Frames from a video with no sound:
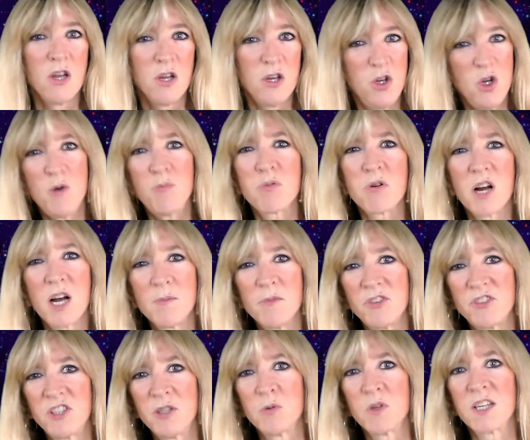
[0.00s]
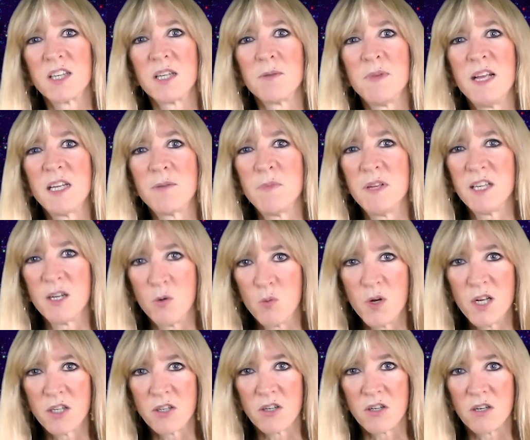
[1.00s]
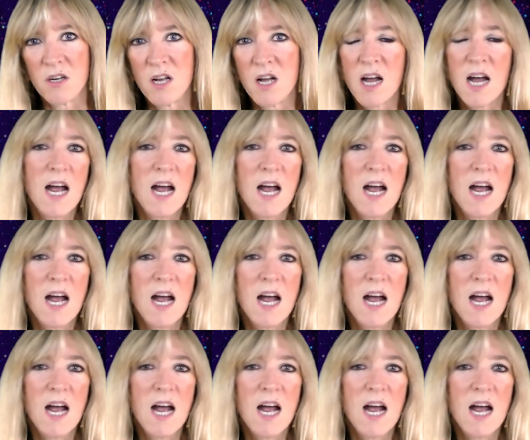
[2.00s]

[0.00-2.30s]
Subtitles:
you promised you were going to make me a winner.